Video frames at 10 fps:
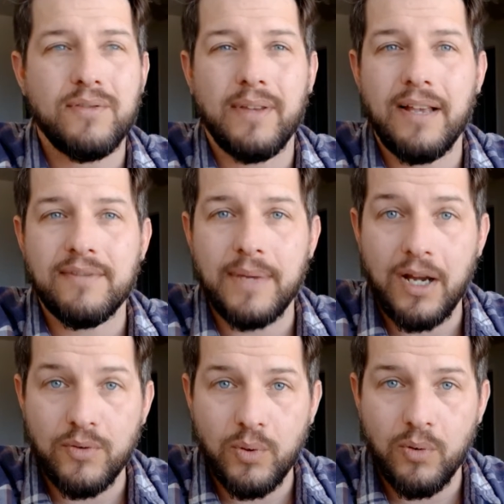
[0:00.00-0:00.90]
so they have some
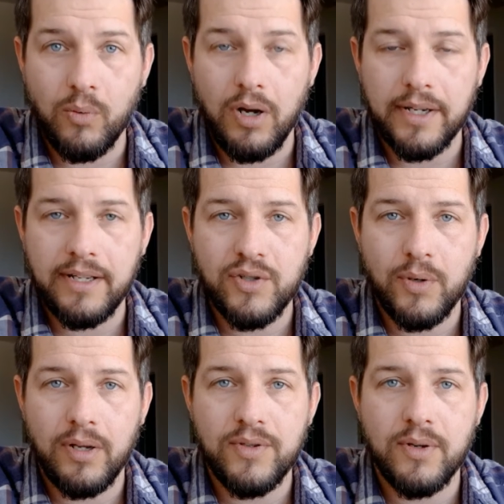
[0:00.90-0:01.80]
outdoor walking
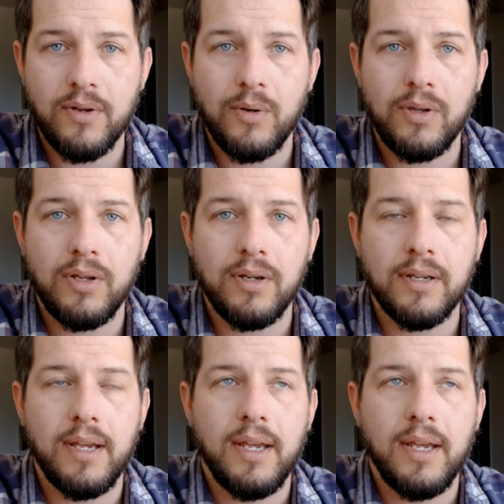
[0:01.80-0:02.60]
trails you can go along.